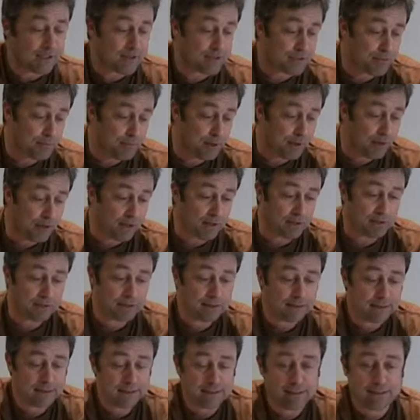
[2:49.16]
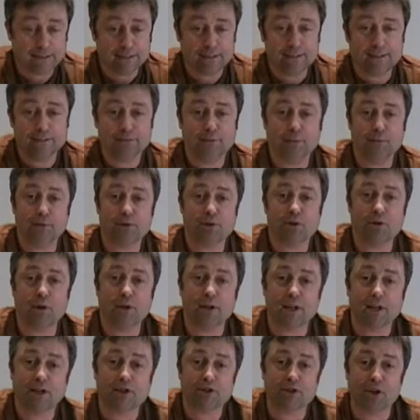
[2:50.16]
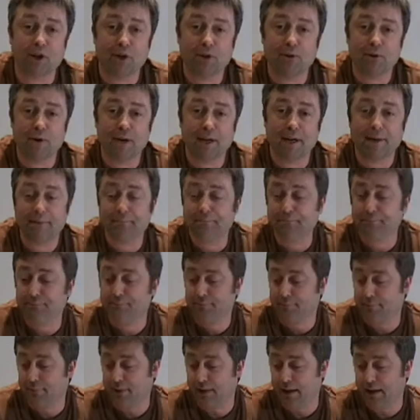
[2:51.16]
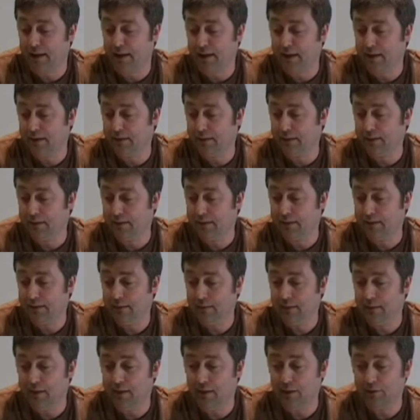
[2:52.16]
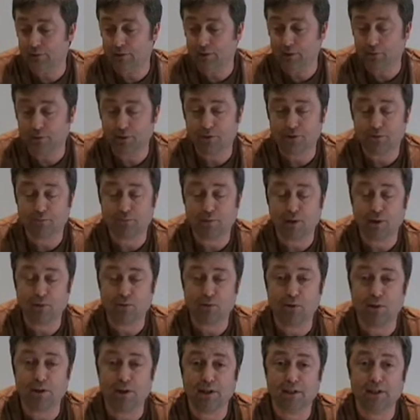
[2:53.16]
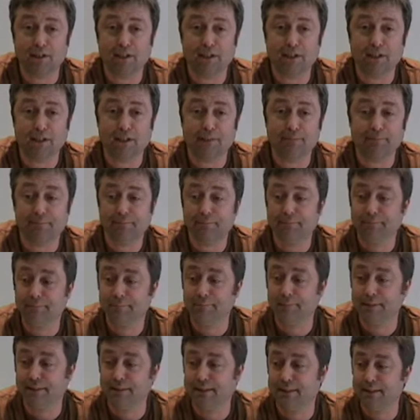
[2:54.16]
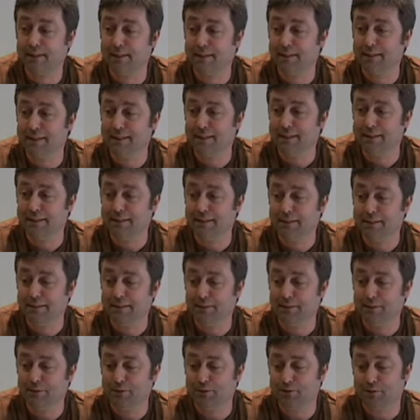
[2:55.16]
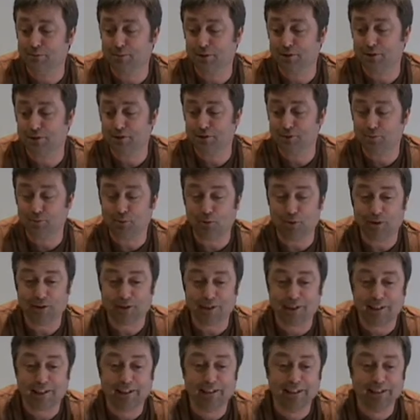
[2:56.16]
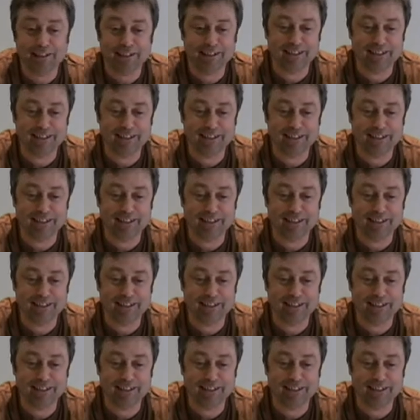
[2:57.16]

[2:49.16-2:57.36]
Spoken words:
guess, tomorrow, when we do our next show, hopefully with some better wine, which is a bit disappointing.